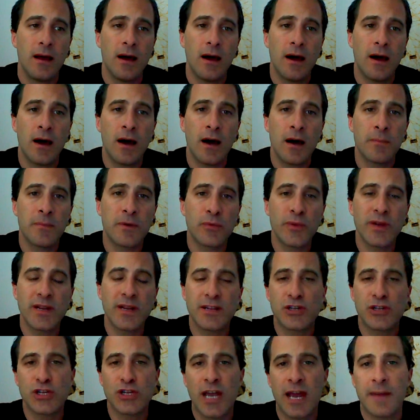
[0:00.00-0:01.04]
I'm going to read
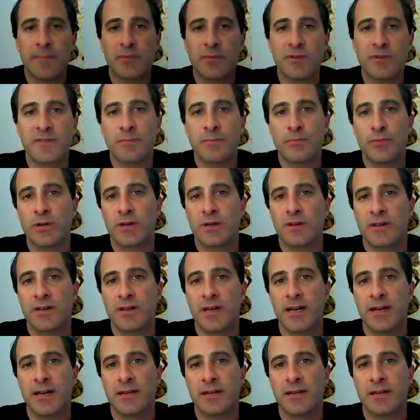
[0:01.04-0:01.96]
a chapter of the book